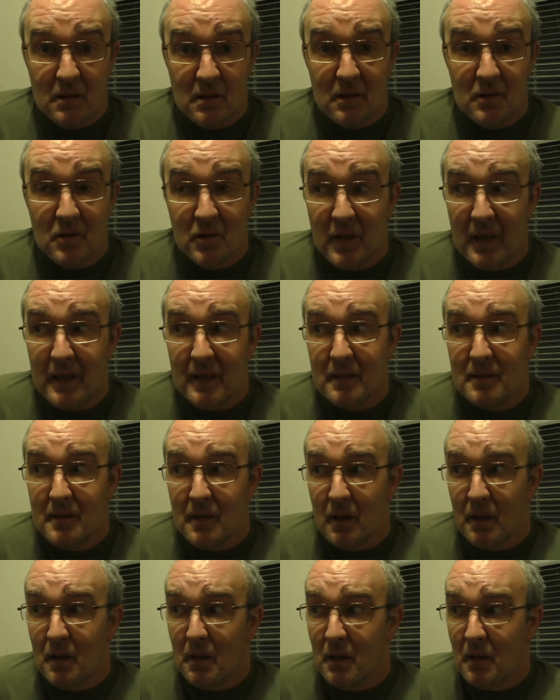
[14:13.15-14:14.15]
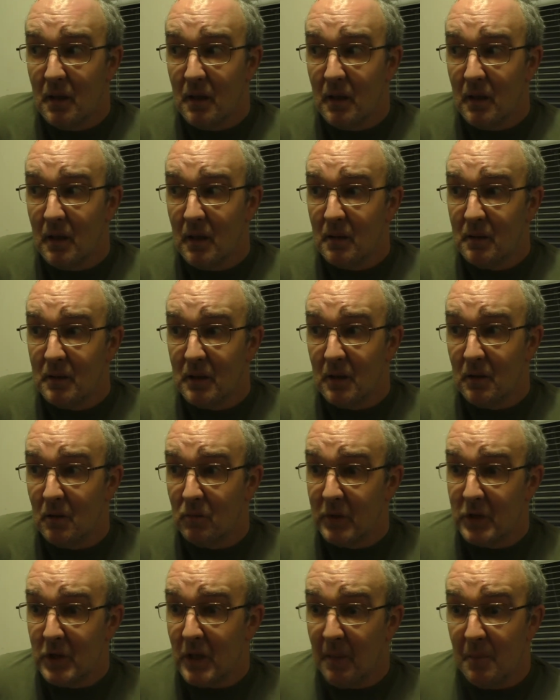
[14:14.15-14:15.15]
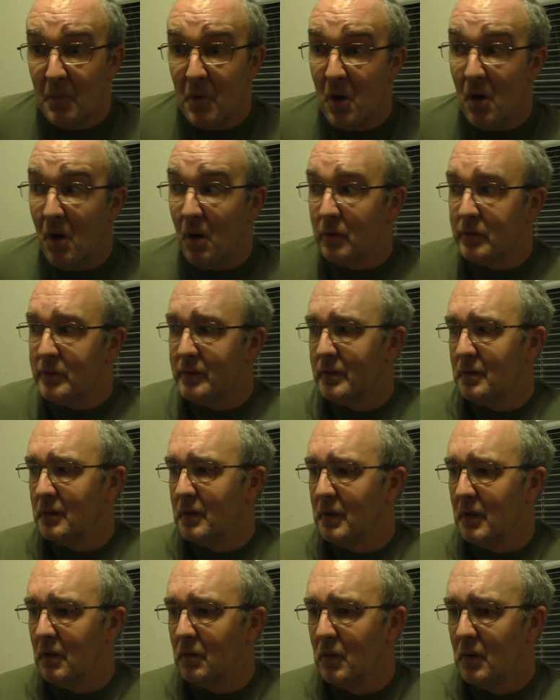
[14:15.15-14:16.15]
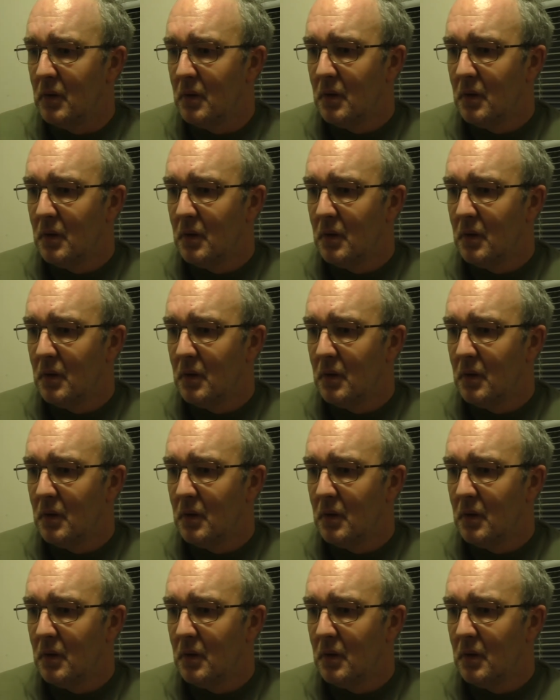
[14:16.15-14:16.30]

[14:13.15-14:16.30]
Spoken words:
A good editor, you know, which I'm not, you know,